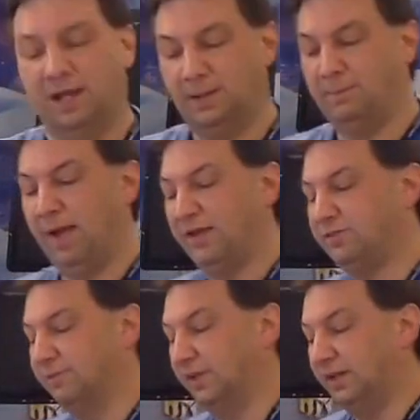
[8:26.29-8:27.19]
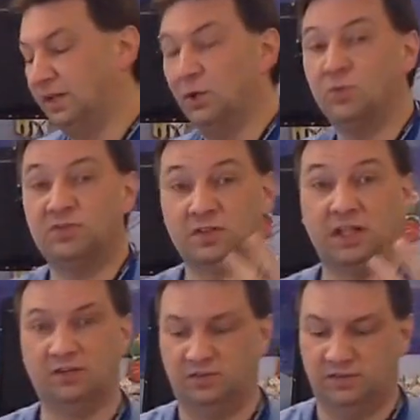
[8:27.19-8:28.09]
and it passively goes
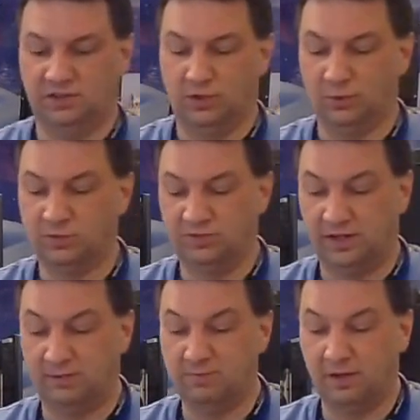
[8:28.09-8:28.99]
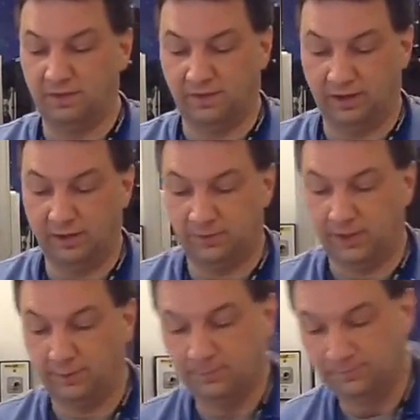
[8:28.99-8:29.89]
into the nose and mouth area.